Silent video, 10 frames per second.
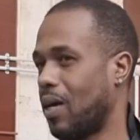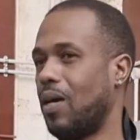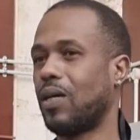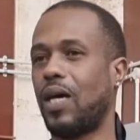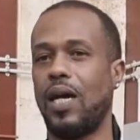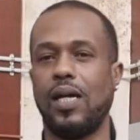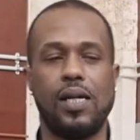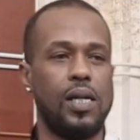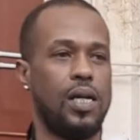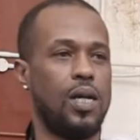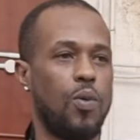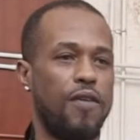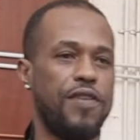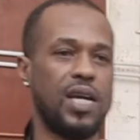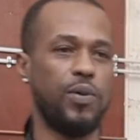Okay.
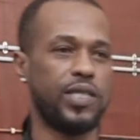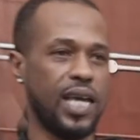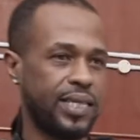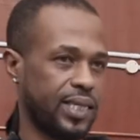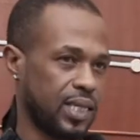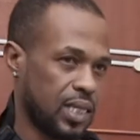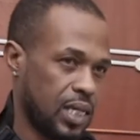What finger was this?